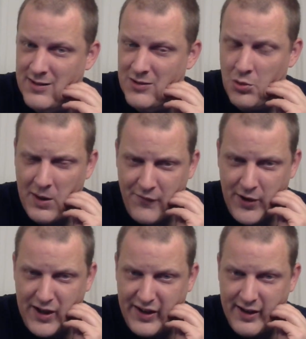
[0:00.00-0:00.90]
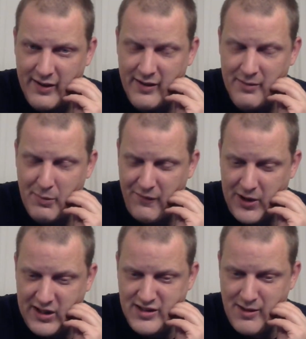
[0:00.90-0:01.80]
Who am I forgetting? Am I
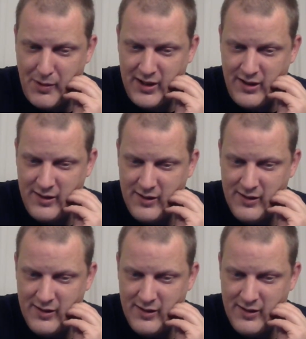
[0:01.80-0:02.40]
forgetting somebody?